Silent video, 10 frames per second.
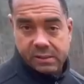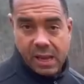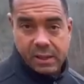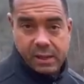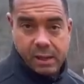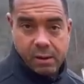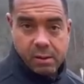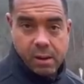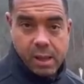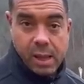out here,
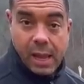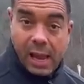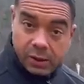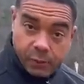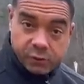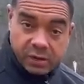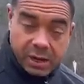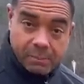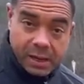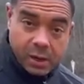and you've
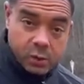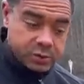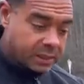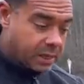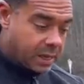seen me use it.